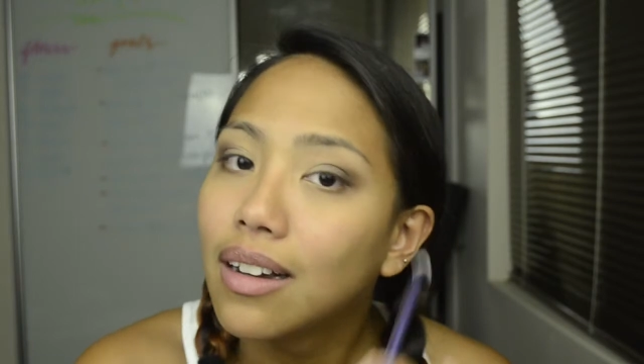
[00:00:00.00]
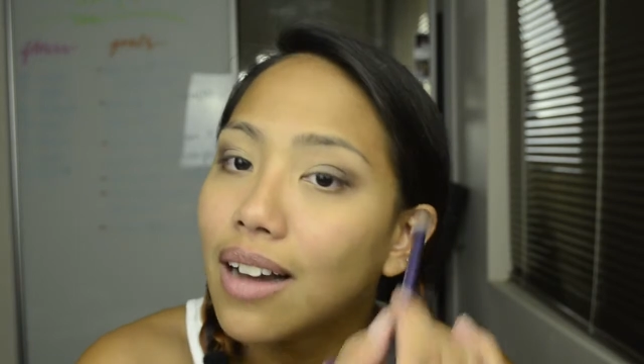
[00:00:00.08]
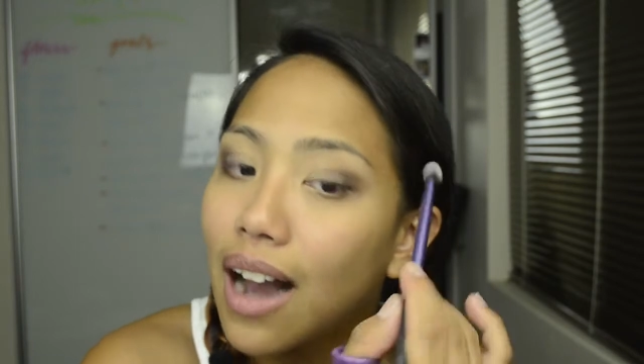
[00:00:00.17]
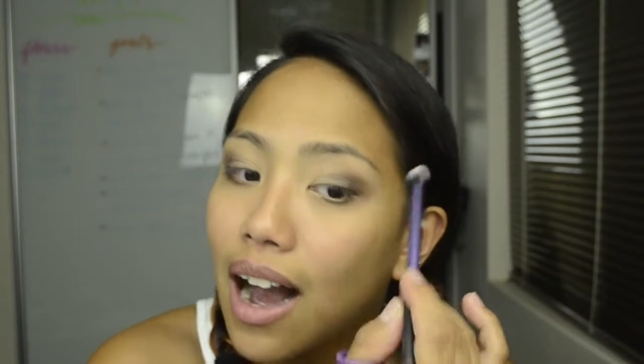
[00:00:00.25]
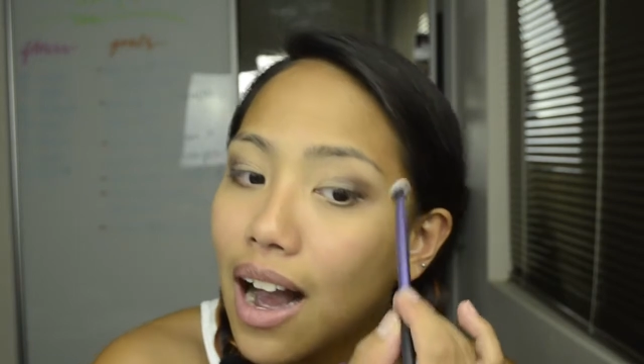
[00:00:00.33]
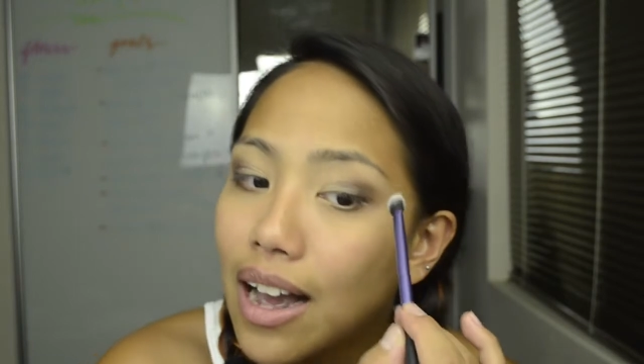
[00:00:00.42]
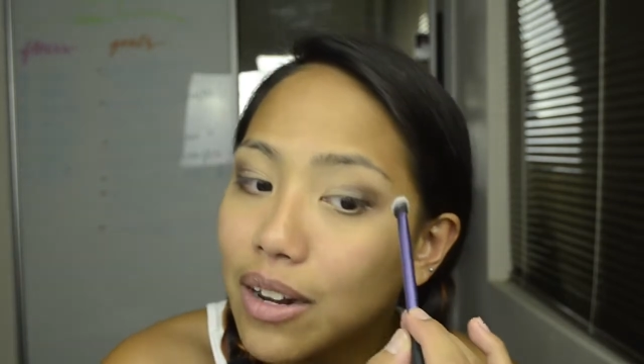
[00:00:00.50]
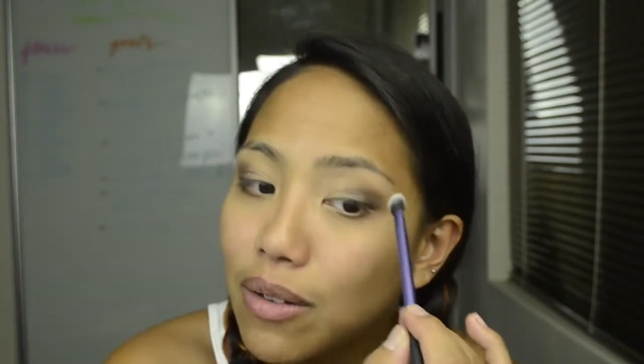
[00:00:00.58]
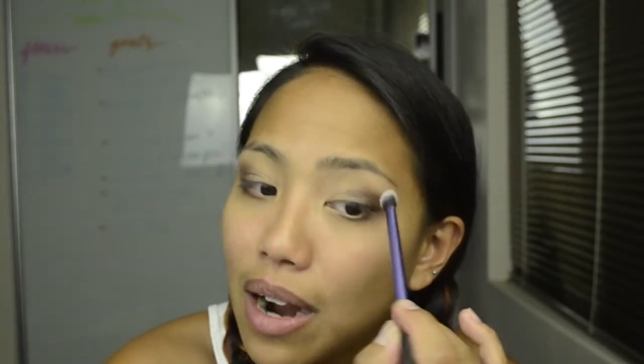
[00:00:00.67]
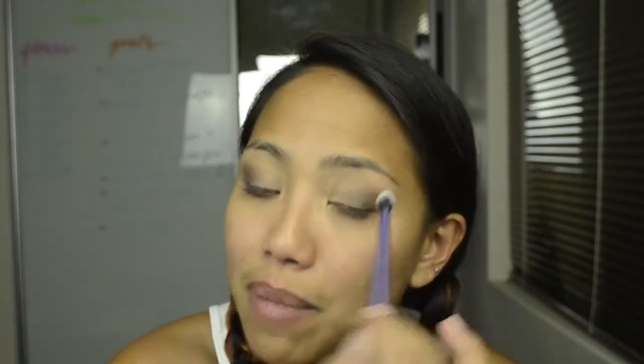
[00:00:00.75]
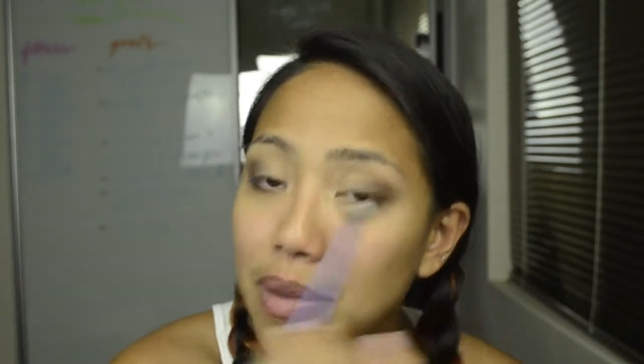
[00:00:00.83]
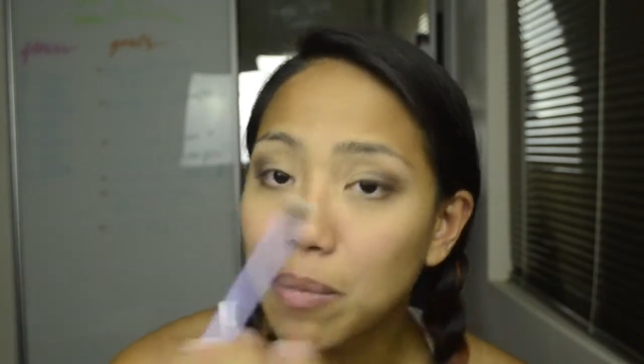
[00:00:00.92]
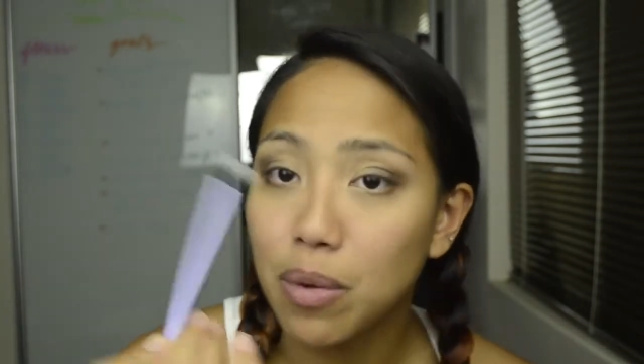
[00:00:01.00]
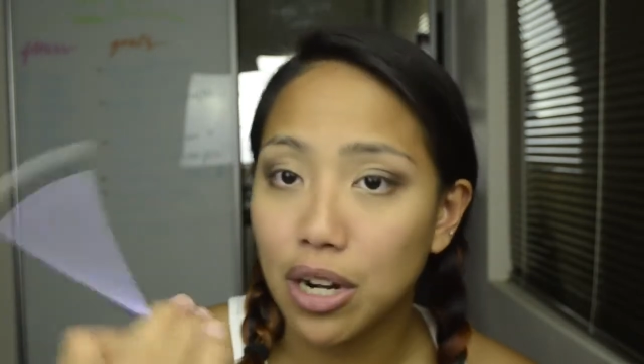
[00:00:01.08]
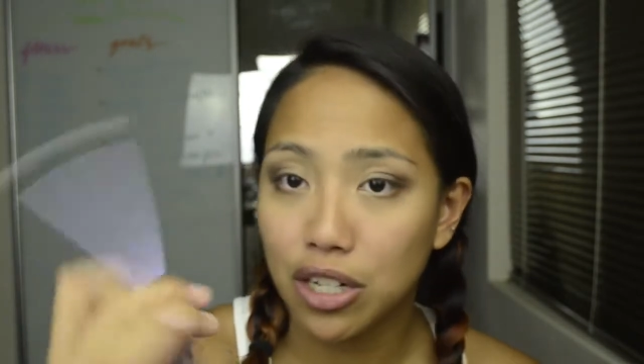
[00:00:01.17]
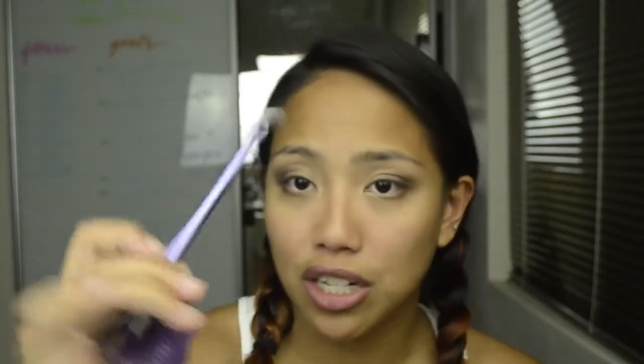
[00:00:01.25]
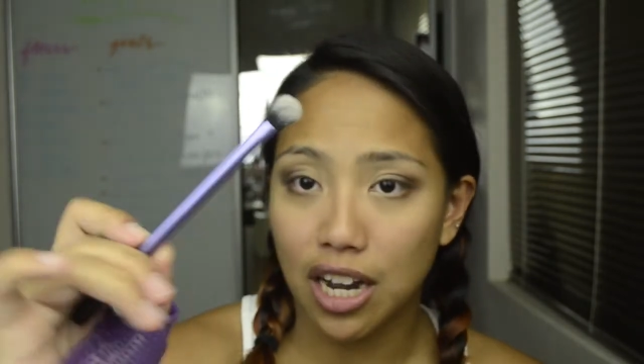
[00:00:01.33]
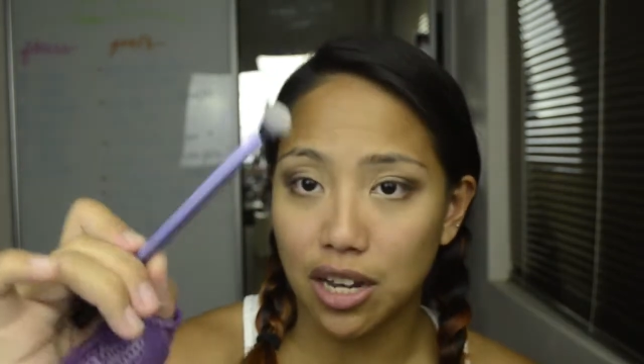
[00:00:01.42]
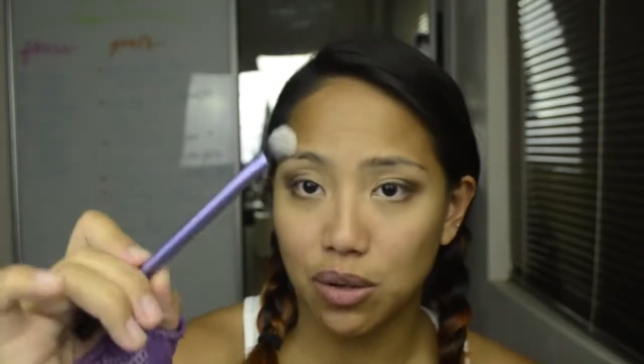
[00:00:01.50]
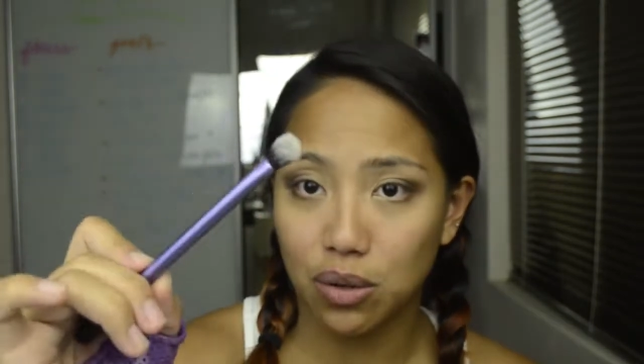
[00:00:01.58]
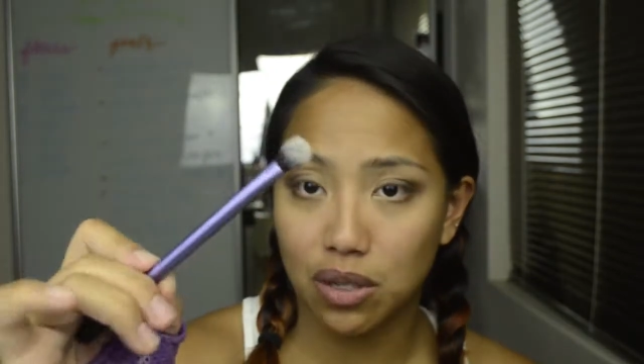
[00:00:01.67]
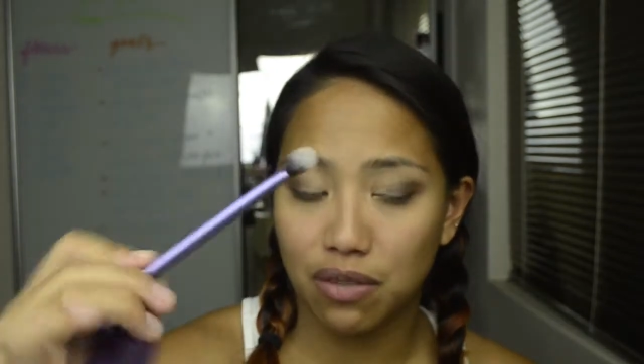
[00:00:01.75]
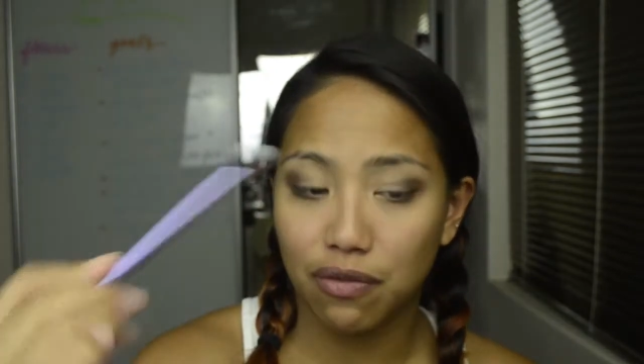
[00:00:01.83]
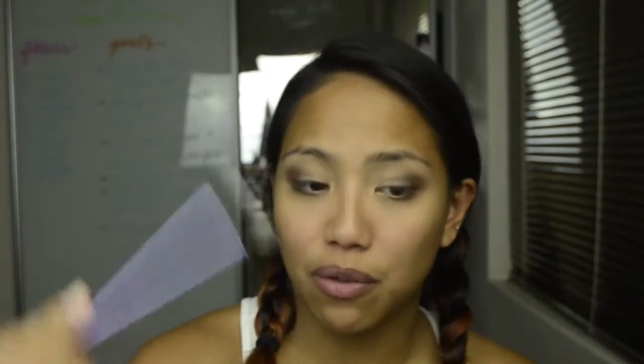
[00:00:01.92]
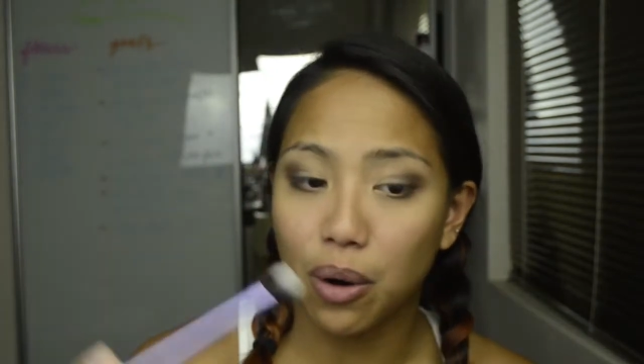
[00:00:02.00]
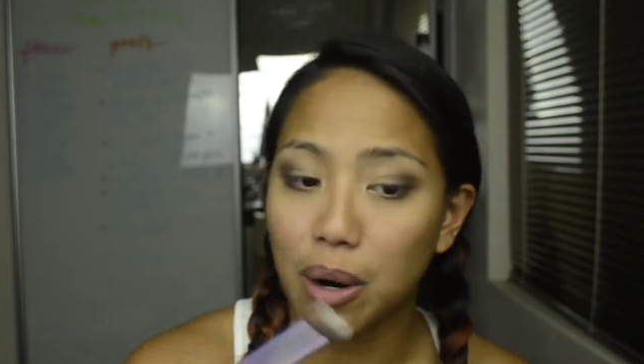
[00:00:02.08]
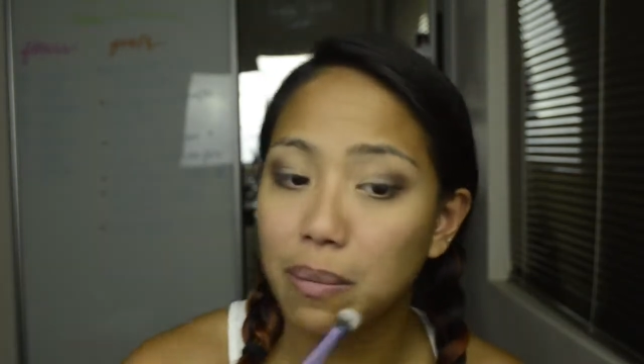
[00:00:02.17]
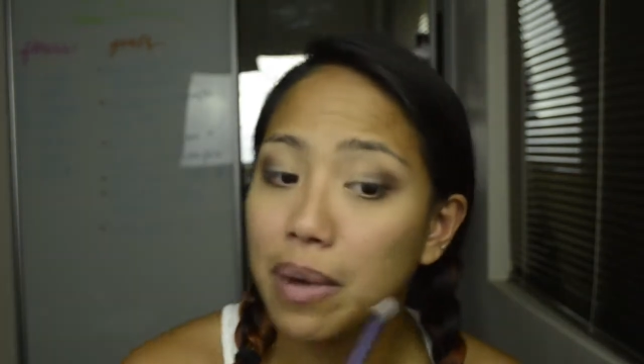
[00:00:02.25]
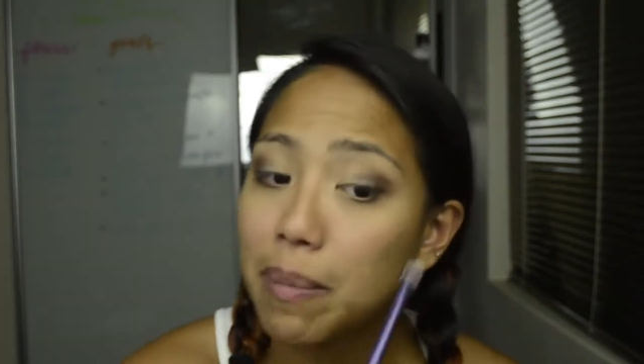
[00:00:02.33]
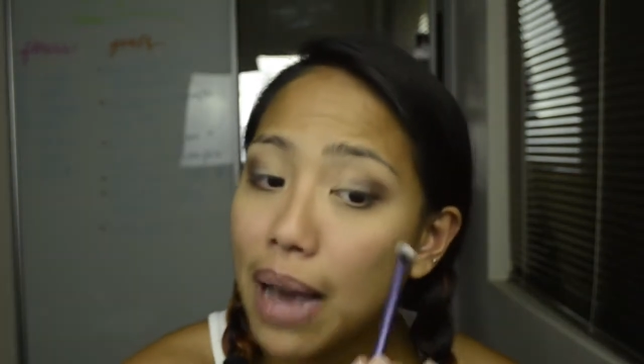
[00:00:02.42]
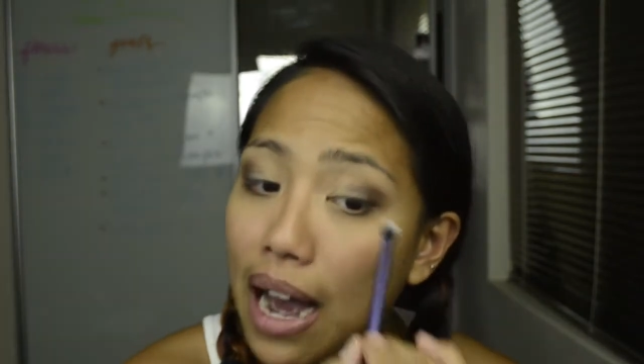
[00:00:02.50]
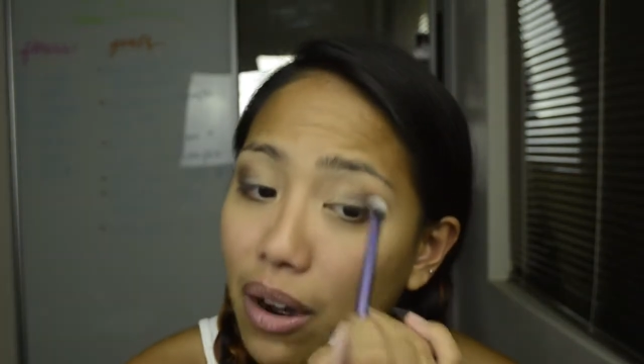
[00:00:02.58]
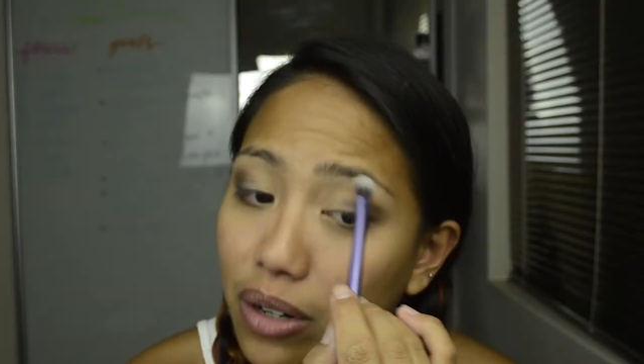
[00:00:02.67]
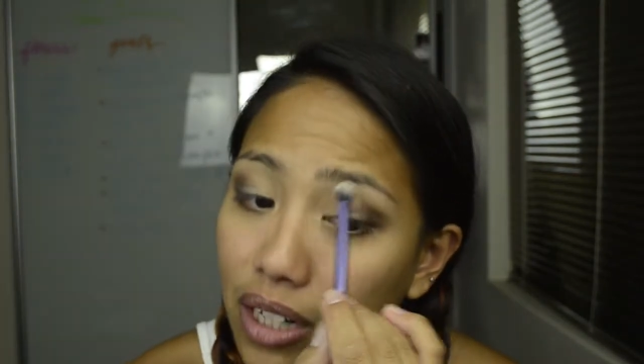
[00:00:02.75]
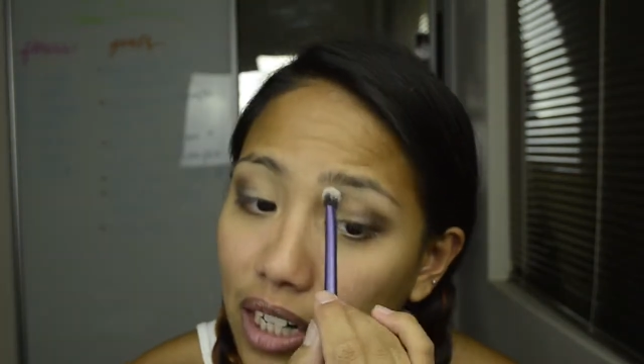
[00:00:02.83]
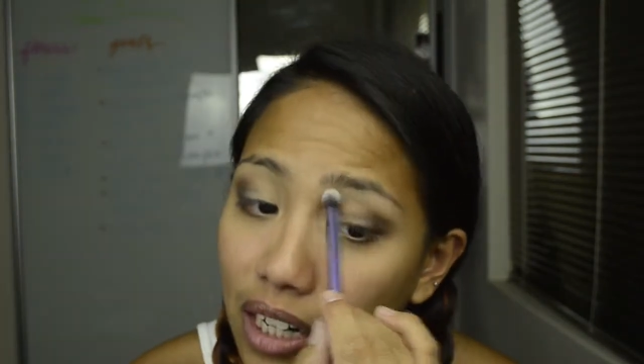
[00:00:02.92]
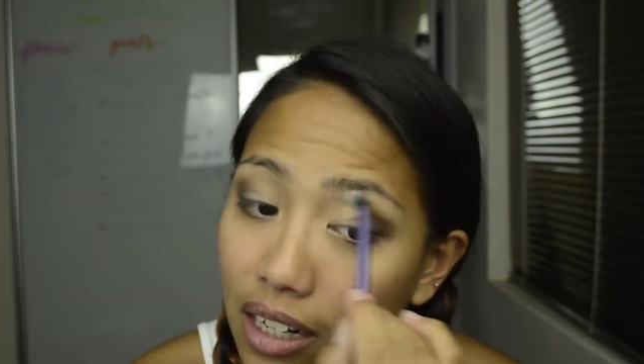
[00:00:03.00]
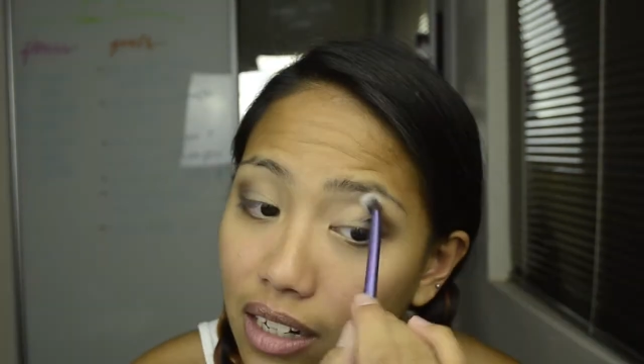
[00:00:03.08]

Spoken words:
I grab the brush that I used for my powder